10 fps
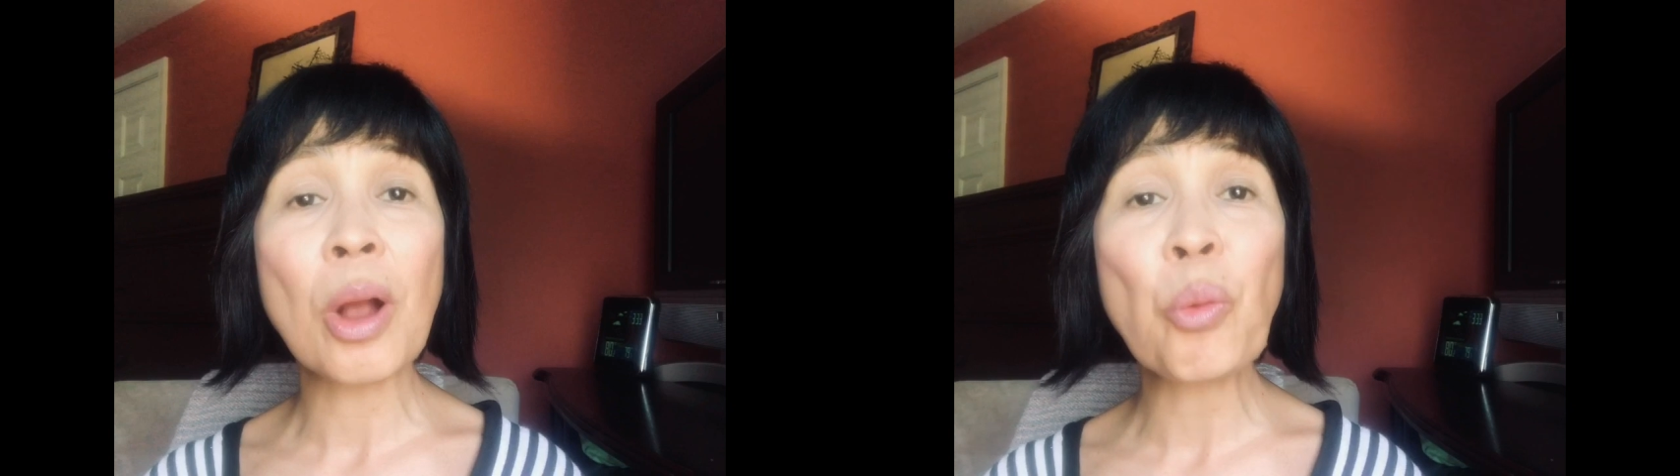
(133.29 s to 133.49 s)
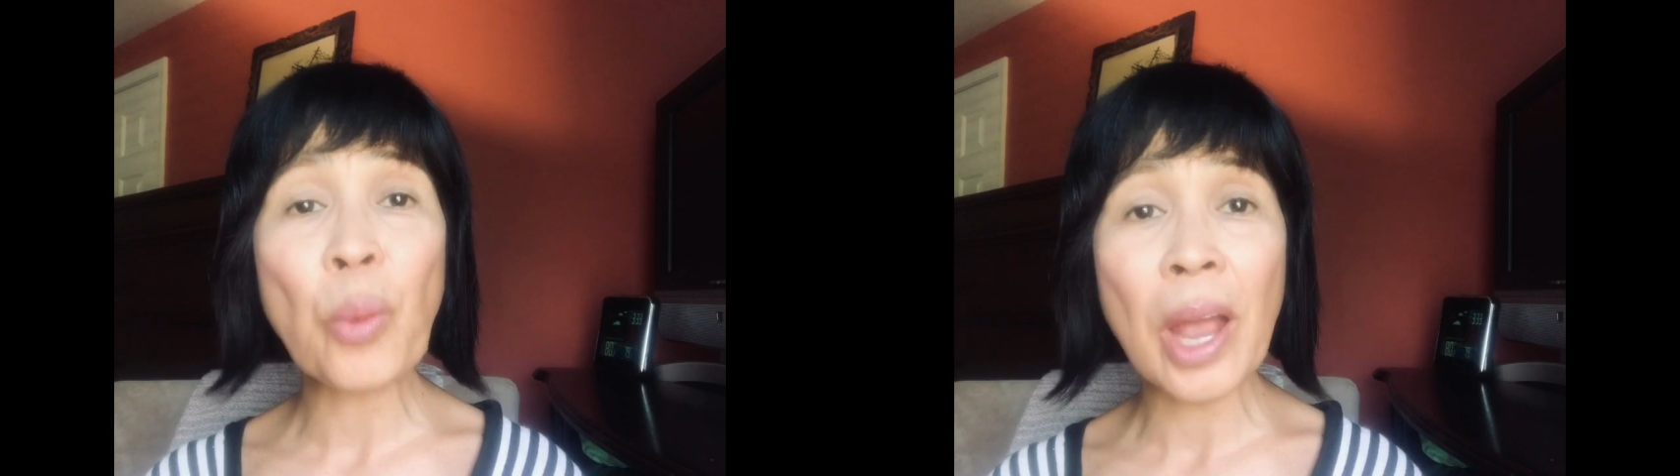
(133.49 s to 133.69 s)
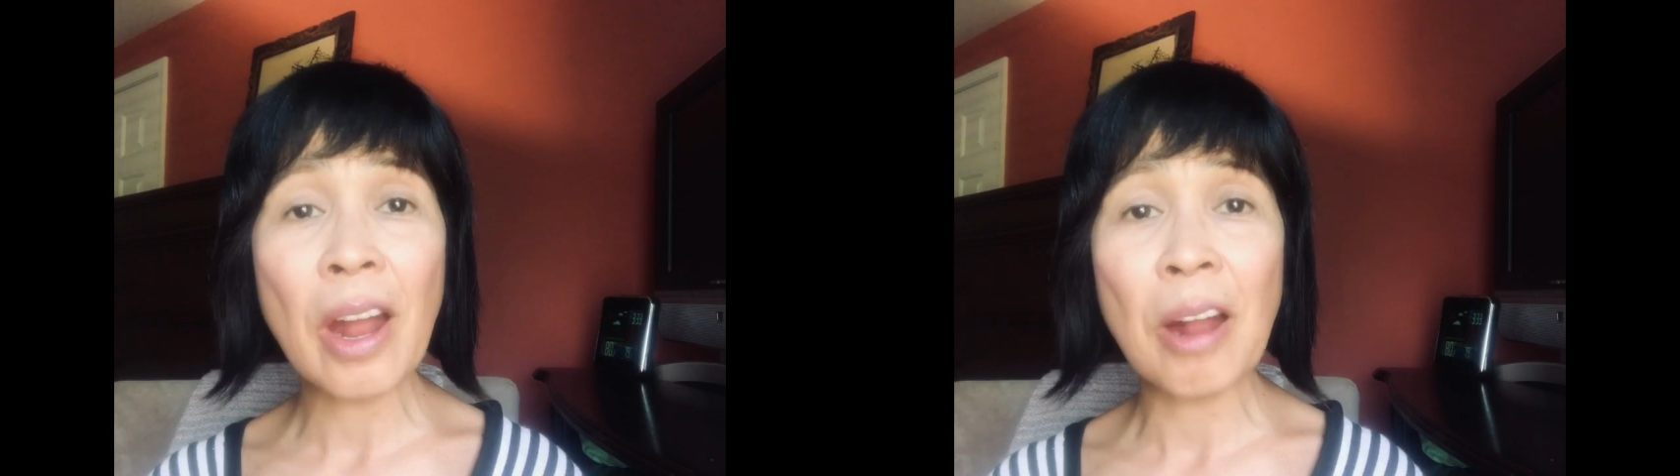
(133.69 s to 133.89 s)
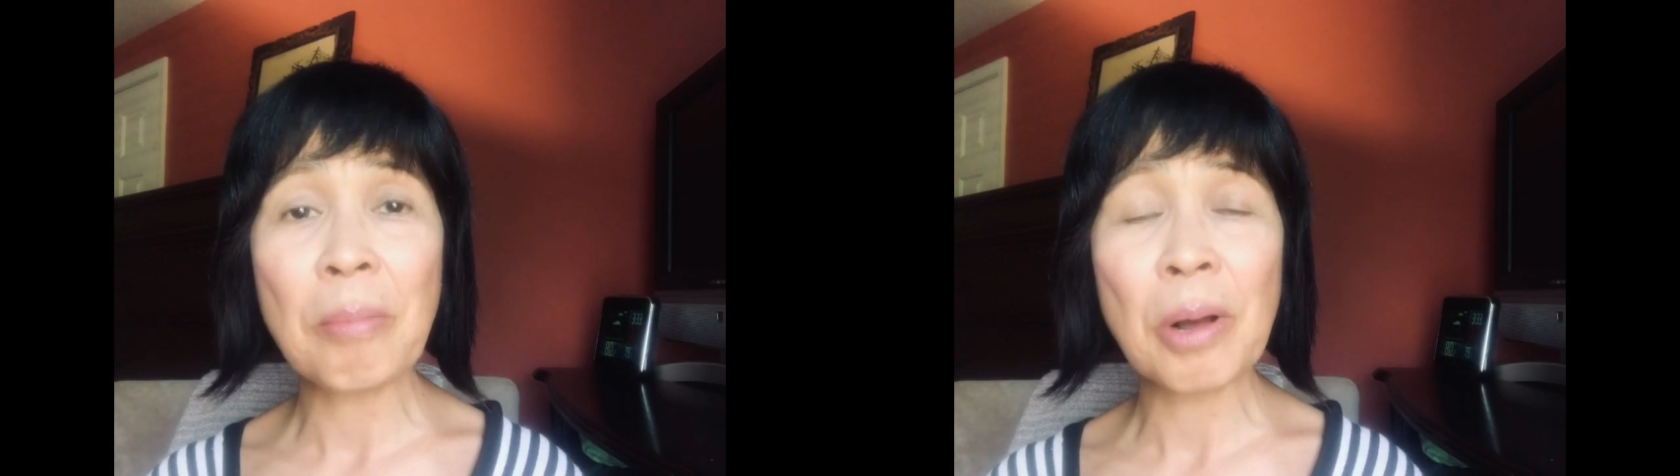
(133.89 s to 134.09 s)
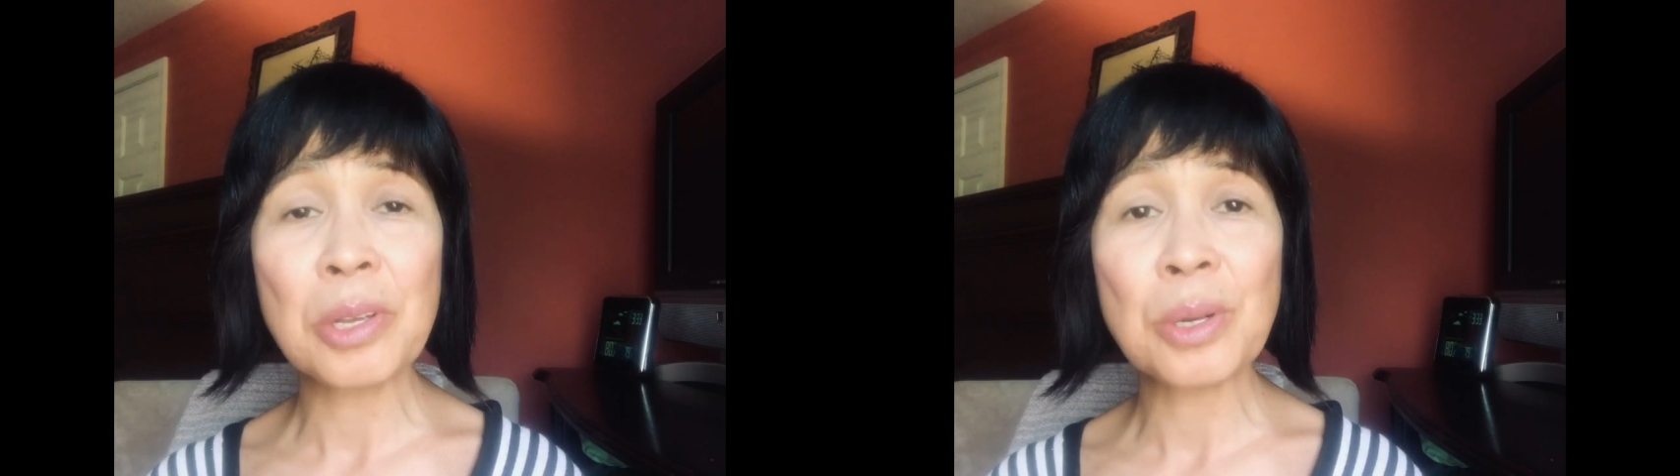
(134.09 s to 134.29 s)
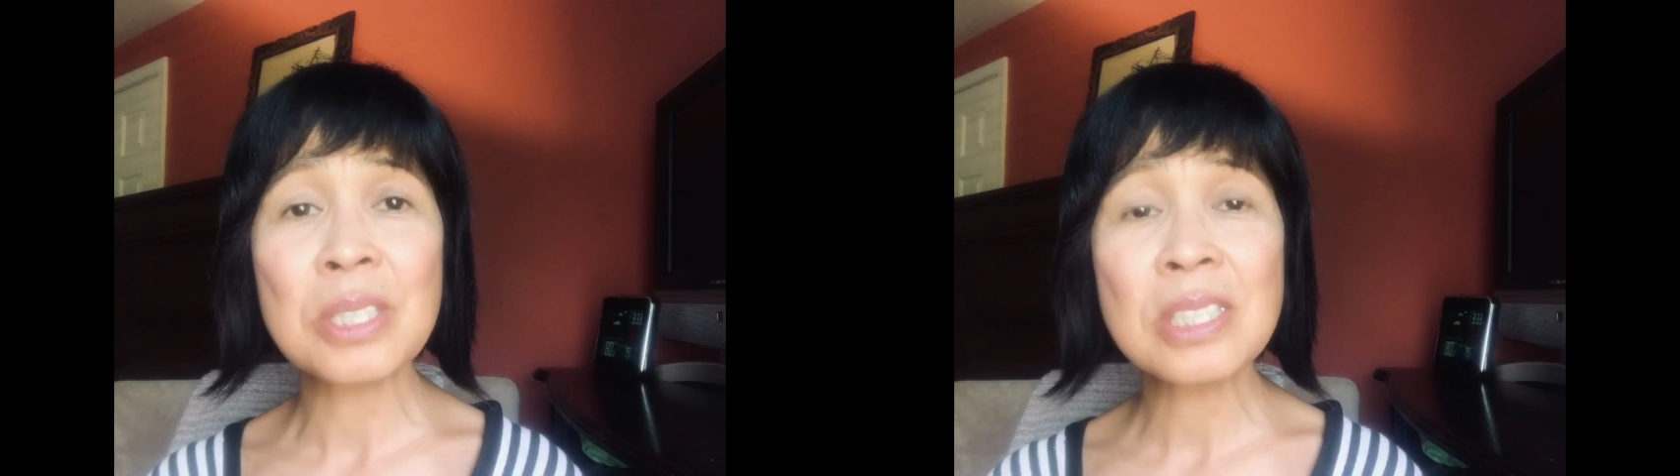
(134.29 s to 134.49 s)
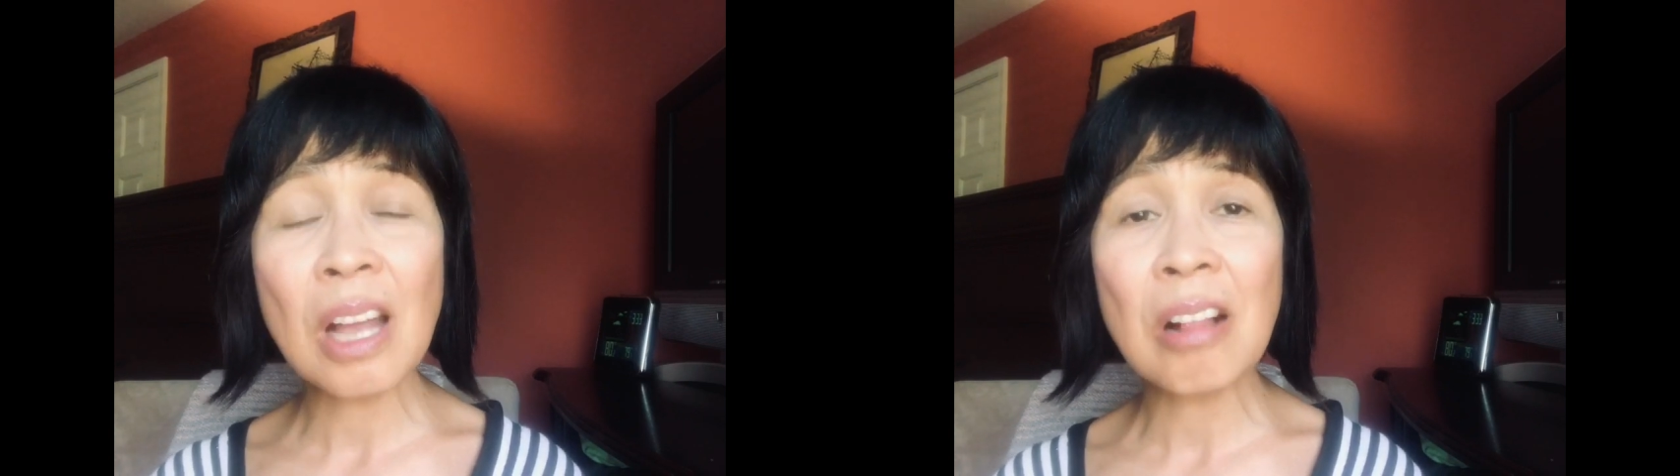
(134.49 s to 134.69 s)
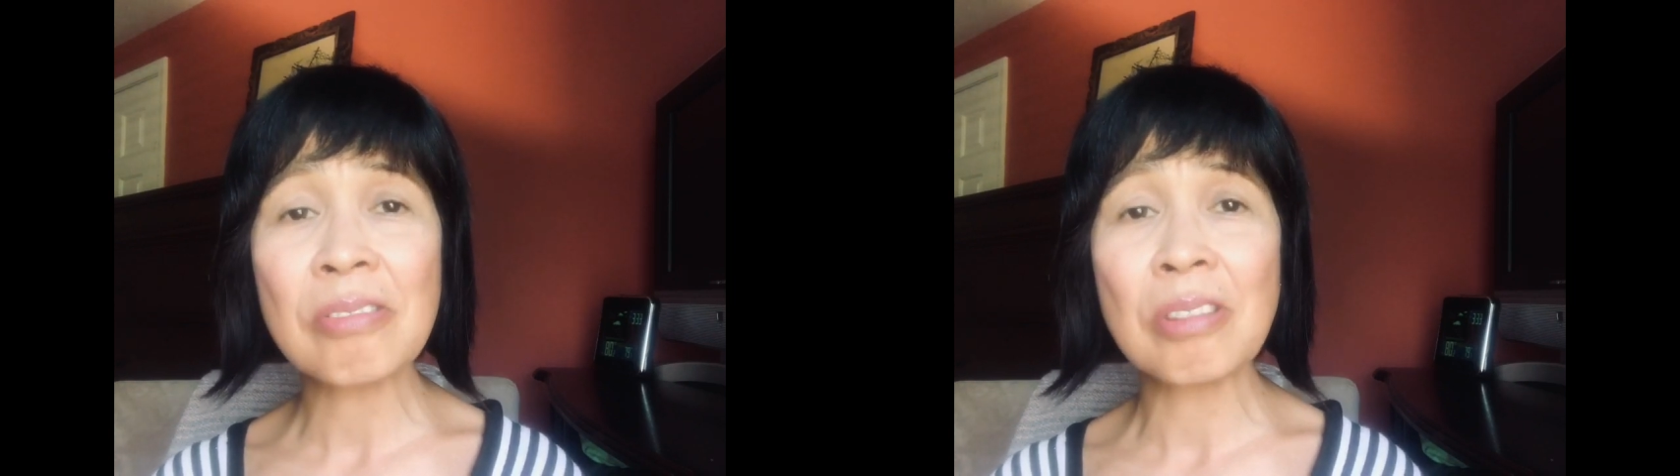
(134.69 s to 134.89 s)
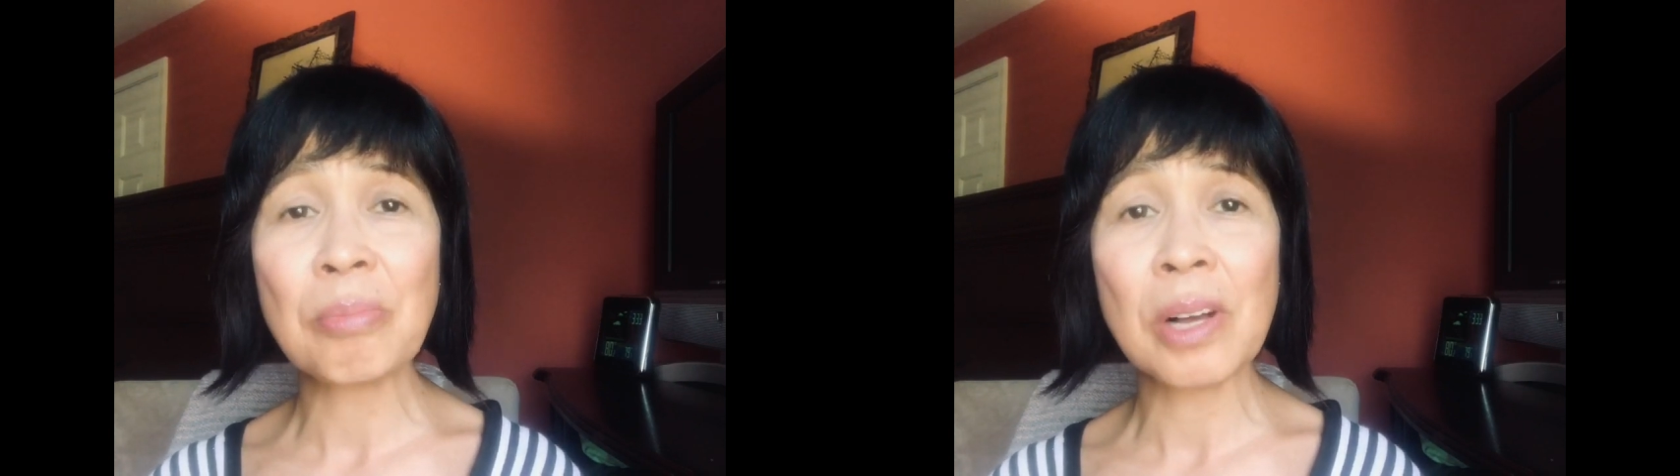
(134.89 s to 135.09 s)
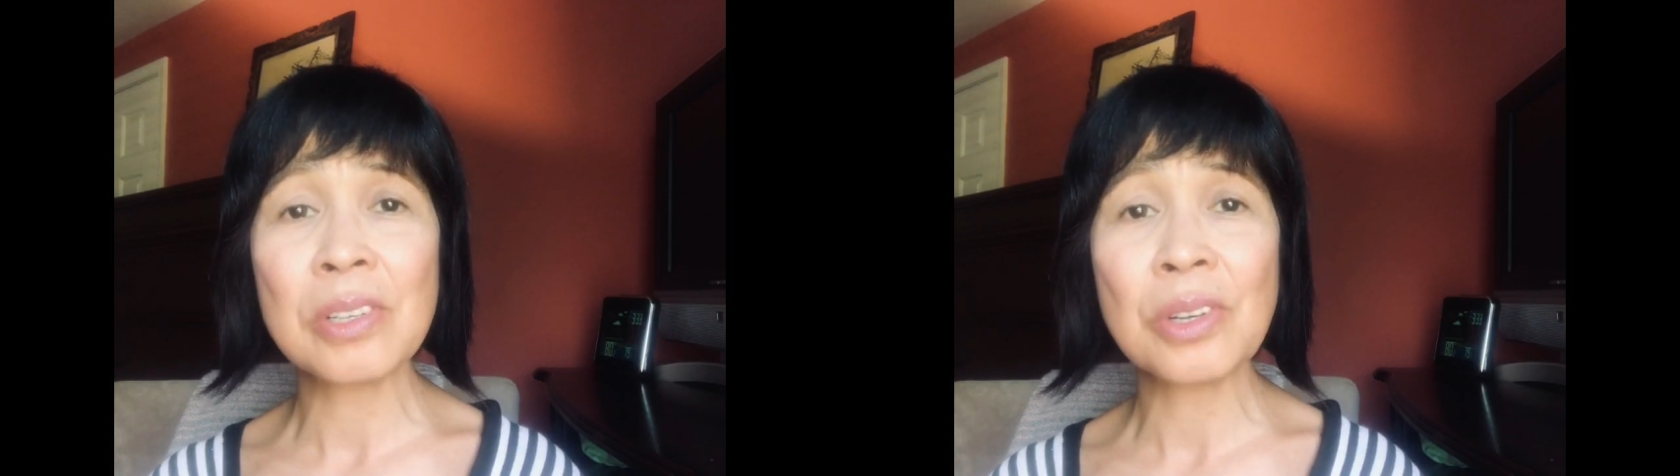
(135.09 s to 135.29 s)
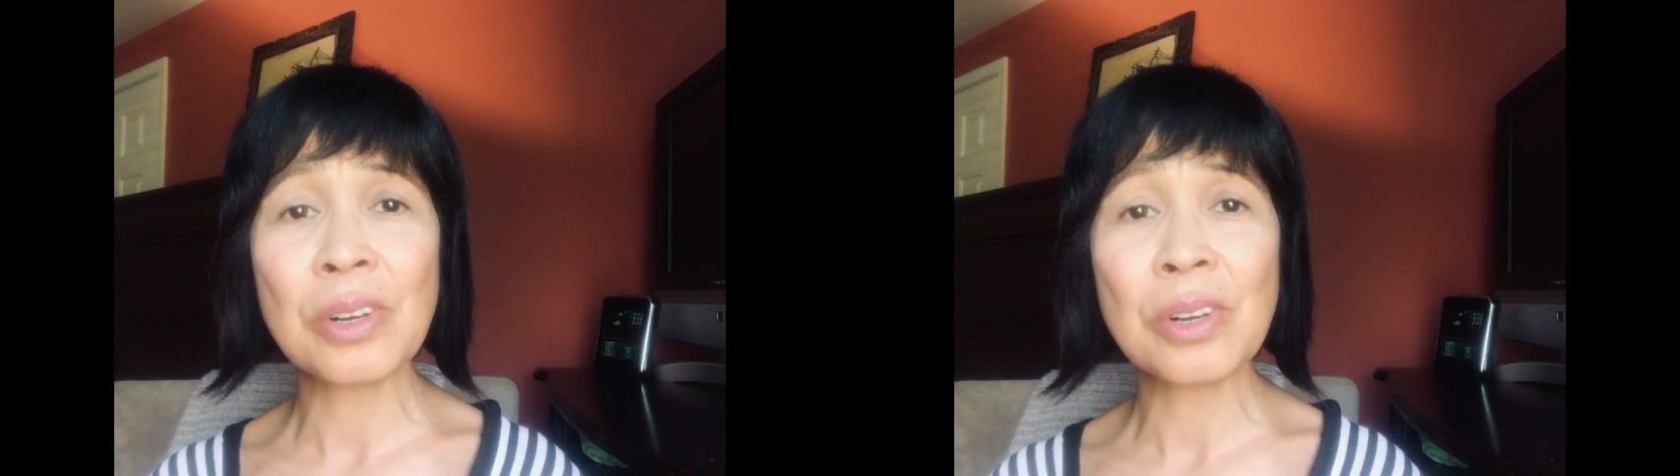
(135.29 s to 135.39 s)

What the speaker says: aware about yourself, about